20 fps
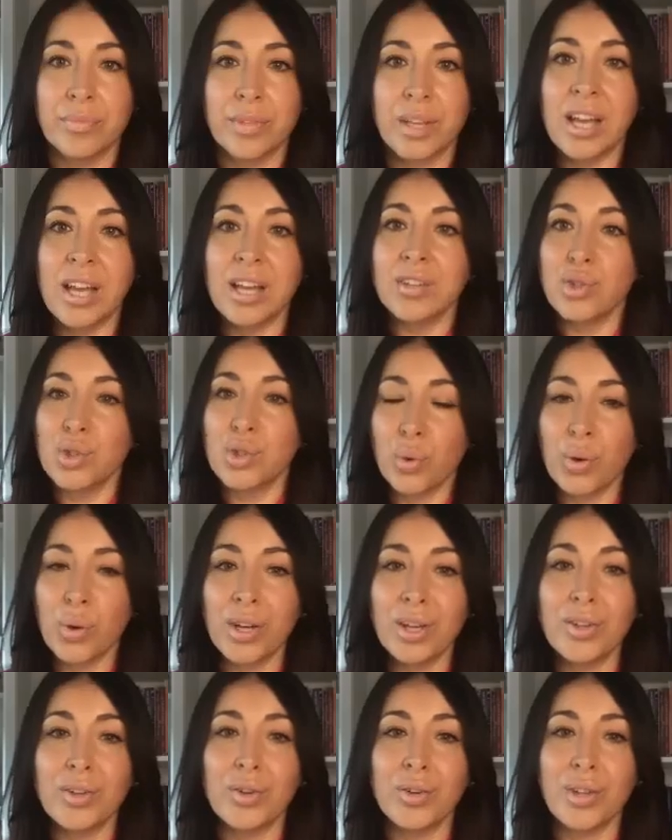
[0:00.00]

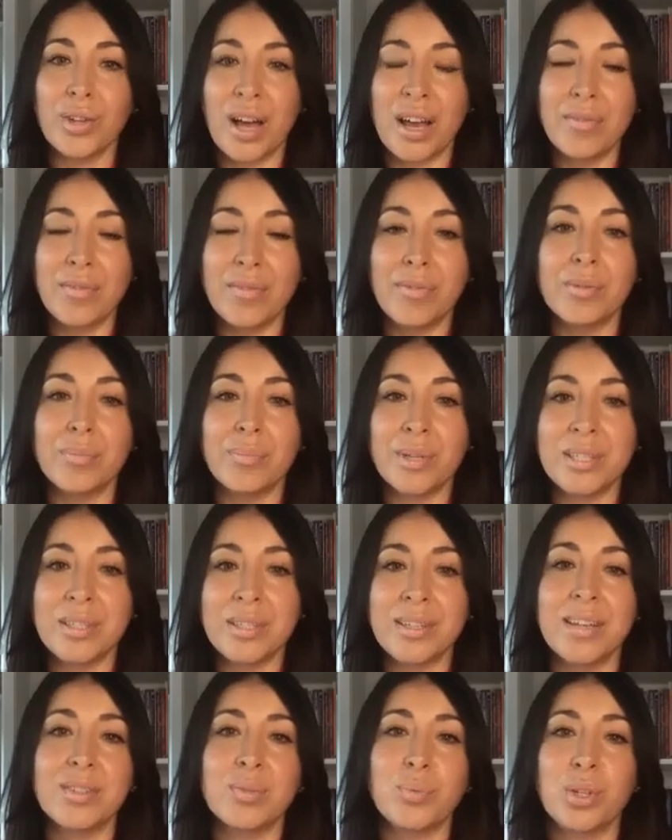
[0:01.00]
enjoying your life in business.